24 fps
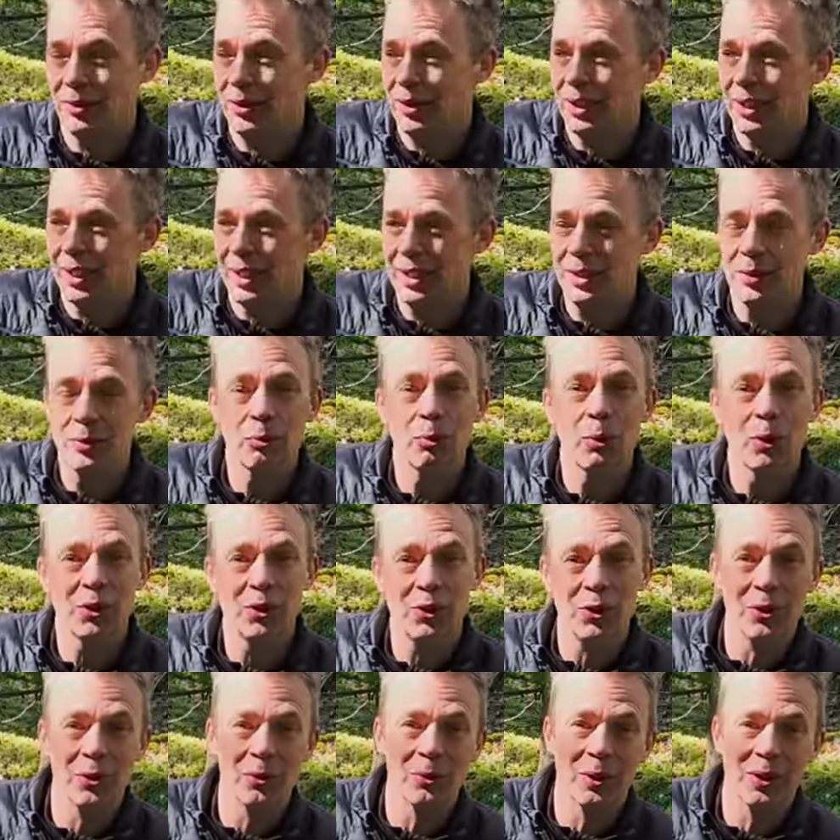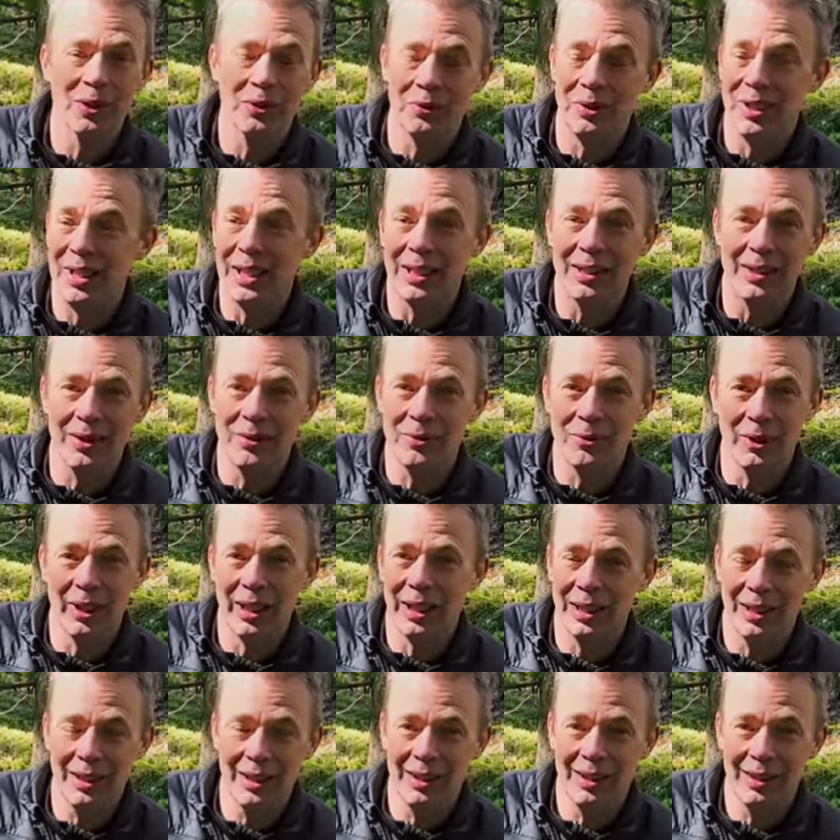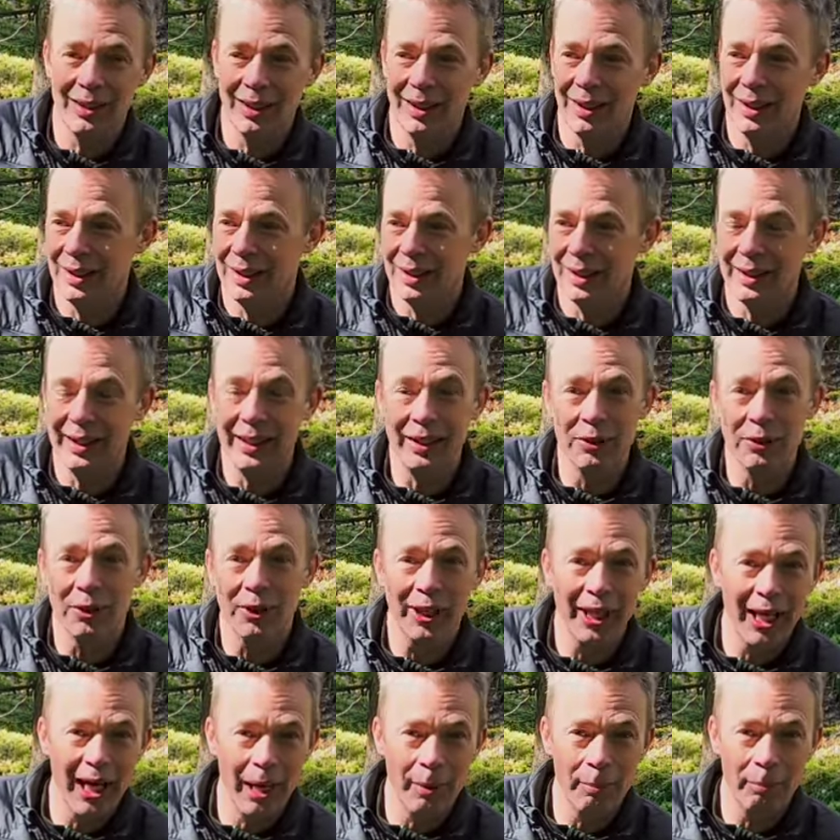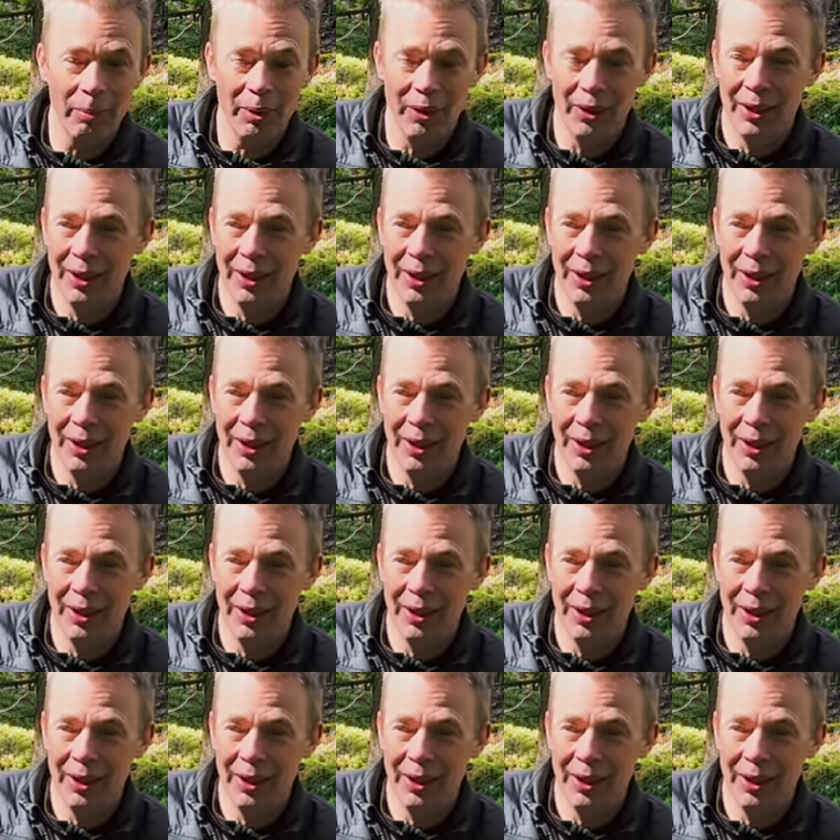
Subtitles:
the night. What do you want to eat and drink in your camp?